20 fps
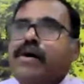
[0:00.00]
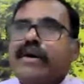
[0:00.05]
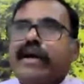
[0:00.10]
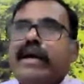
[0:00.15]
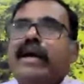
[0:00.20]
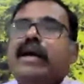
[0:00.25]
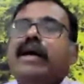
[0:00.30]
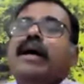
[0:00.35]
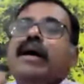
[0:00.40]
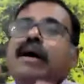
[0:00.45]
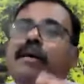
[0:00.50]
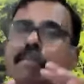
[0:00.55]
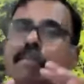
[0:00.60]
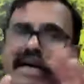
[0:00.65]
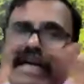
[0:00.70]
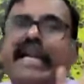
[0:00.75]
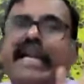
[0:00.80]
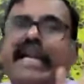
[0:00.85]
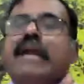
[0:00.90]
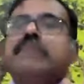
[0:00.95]
Okay?
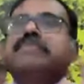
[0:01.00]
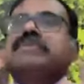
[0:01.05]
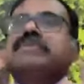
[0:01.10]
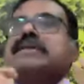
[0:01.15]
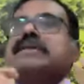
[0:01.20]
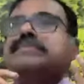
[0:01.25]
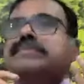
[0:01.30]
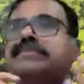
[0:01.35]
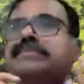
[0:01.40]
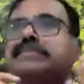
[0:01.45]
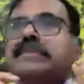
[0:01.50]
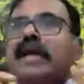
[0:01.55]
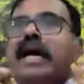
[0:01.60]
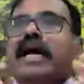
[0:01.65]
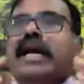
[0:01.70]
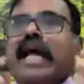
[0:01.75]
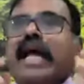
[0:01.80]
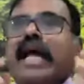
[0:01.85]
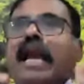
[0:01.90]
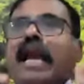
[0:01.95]
But it helps.
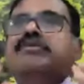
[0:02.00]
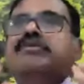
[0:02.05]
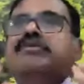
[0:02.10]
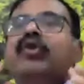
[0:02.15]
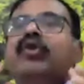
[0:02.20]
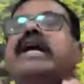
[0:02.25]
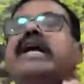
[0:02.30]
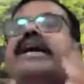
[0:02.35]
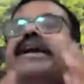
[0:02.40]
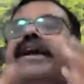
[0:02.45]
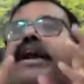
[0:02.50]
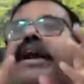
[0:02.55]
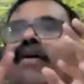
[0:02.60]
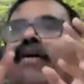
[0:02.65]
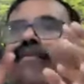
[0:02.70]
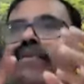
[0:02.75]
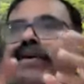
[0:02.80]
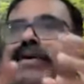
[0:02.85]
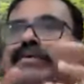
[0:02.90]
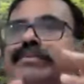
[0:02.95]
It helps you to get rid
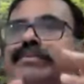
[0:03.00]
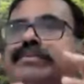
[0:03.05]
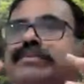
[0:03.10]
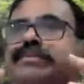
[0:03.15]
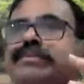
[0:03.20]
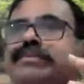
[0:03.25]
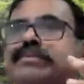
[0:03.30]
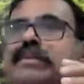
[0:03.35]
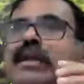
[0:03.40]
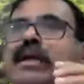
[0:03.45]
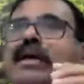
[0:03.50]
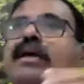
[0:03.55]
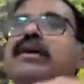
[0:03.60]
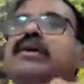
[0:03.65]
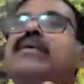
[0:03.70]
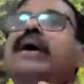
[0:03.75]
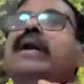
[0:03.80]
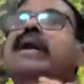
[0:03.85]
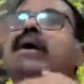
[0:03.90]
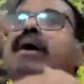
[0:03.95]
of
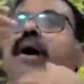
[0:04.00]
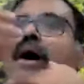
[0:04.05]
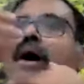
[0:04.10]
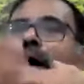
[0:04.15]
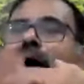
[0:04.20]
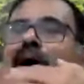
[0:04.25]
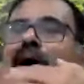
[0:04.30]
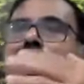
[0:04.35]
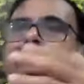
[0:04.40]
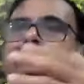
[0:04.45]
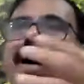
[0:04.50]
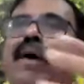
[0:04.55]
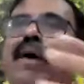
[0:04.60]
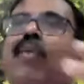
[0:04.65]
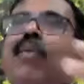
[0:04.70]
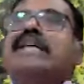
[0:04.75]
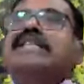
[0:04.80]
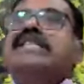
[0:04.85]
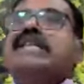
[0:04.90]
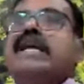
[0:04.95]
your
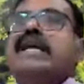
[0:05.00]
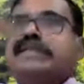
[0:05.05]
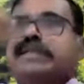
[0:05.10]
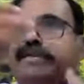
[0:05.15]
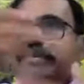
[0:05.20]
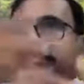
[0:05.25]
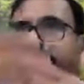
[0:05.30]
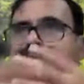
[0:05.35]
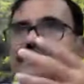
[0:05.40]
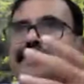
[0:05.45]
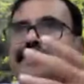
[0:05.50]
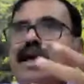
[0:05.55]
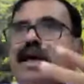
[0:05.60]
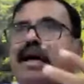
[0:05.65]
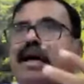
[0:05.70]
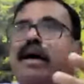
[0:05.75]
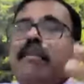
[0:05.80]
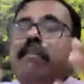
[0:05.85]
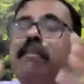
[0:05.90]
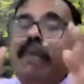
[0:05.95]
vasanas.
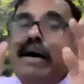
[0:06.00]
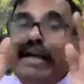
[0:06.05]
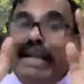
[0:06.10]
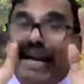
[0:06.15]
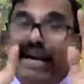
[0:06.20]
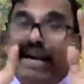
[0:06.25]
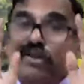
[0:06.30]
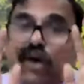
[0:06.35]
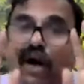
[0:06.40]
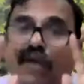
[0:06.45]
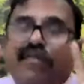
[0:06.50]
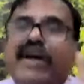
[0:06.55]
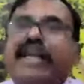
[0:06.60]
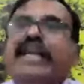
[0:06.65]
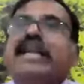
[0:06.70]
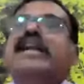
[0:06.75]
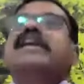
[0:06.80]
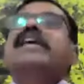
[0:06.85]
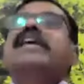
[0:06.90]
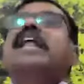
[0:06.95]
But it is not
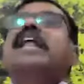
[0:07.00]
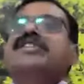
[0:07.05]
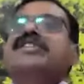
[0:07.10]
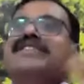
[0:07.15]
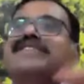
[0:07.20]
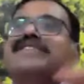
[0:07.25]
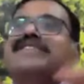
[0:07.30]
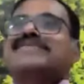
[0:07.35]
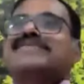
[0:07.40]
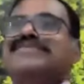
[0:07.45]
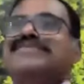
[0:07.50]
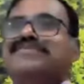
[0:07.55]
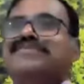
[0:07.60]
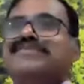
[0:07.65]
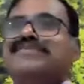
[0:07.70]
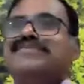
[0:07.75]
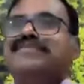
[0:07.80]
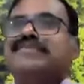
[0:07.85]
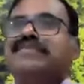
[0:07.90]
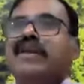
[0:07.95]
final realization.
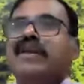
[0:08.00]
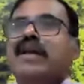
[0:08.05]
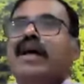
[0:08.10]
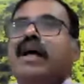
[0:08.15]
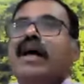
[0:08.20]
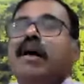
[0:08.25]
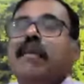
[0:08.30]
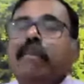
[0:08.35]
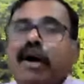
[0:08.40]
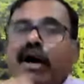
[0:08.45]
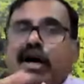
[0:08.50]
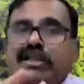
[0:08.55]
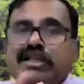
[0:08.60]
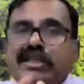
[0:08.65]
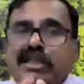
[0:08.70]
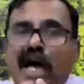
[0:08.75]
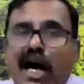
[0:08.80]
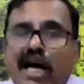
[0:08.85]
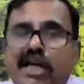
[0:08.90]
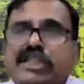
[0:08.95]

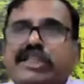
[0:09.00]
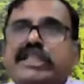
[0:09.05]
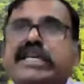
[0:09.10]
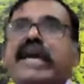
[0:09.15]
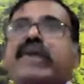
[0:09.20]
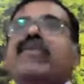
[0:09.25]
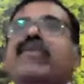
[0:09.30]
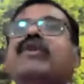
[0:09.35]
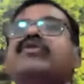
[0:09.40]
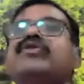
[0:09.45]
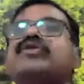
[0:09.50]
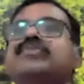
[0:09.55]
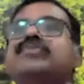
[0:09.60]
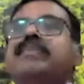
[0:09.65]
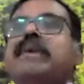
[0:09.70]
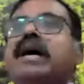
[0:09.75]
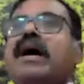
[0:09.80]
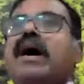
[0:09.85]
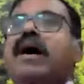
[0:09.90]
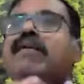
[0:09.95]
Because Sakshi, what you
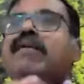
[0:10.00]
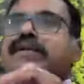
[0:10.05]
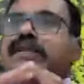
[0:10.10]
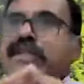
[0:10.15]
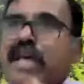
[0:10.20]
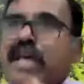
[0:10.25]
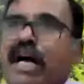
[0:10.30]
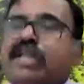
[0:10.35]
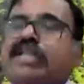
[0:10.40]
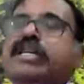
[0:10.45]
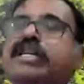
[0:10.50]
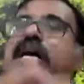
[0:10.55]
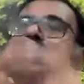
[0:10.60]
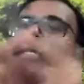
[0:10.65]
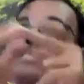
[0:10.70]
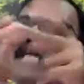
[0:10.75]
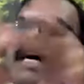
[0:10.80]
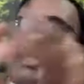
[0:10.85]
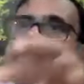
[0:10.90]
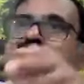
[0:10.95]
speak of, Sakshi
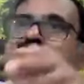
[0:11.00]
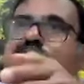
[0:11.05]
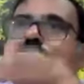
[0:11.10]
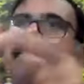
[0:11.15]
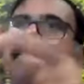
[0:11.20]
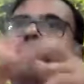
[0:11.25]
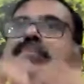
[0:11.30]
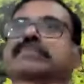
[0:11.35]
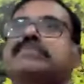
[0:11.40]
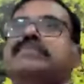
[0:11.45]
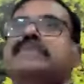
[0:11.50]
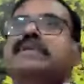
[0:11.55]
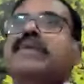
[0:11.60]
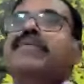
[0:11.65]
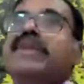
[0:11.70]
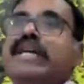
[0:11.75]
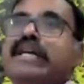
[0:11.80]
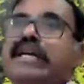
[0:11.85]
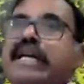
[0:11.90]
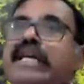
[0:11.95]
as Saksham,
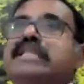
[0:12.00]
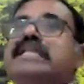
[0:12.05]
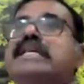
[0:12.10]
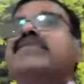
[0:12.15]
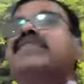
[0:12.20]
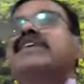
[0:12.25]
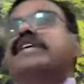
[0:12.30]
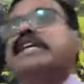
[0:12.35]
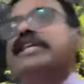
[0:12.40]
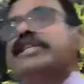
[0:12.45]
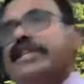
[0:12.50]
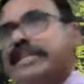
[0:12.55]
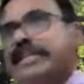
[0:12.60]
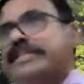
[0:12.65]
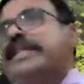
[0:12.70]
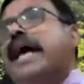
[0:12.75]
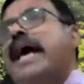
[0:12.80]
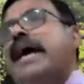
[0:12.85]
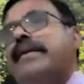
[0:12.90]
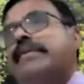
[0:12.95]
the witness and witnessed
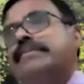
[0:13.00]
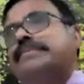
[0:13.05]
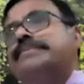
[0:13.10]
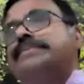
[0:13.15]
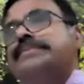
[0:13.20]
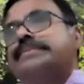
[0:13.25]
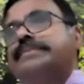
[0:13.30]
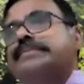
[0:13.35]
is there,